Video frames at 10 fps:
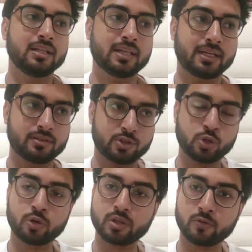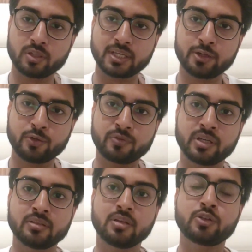Like, show the work that you've
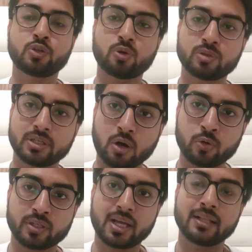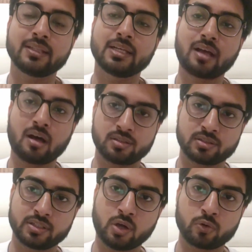done, show the doubt, and then
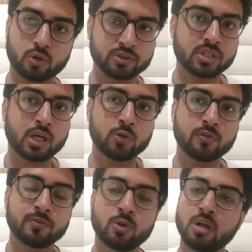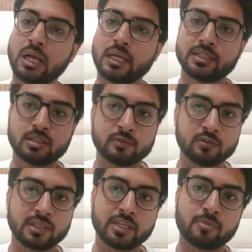ask the doubt on Stack Overflow. Someone
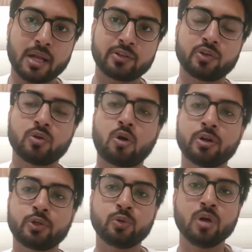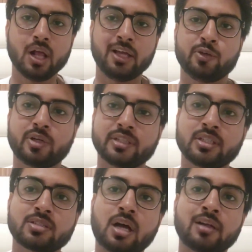will get back to you. Or two, you can
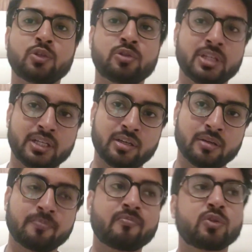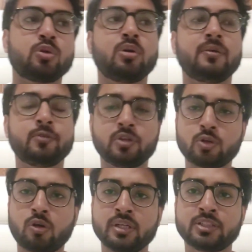just ask your senior. So if you're in
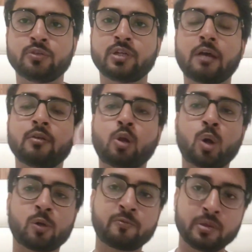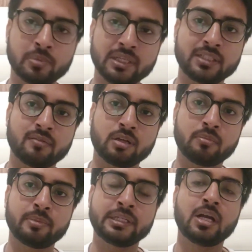college, you would have a lot of people in
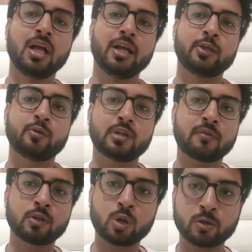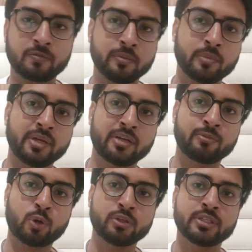development, you would have a lot of people
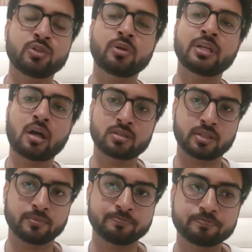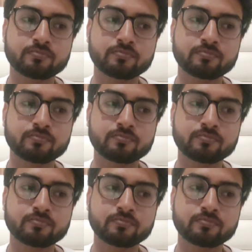making projects, you can ask them.